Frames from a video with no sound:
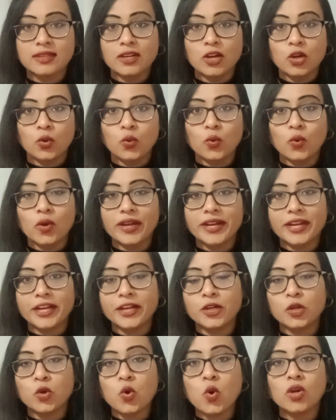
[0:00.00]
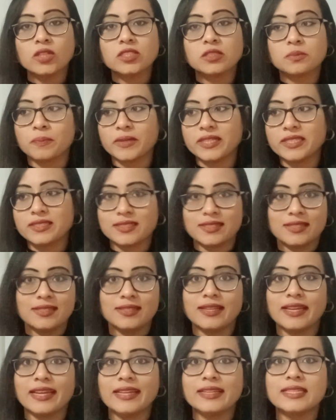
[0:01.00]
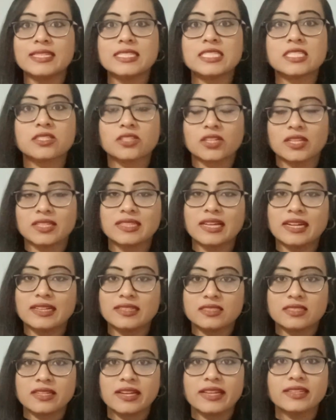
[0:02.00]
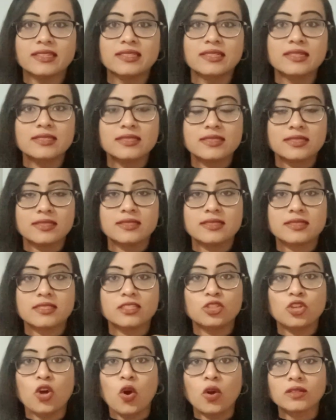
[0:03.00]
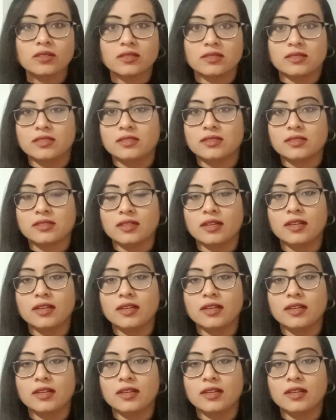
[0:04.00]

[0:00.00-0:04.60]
who are into hospital industry, that is like nurses, doctors,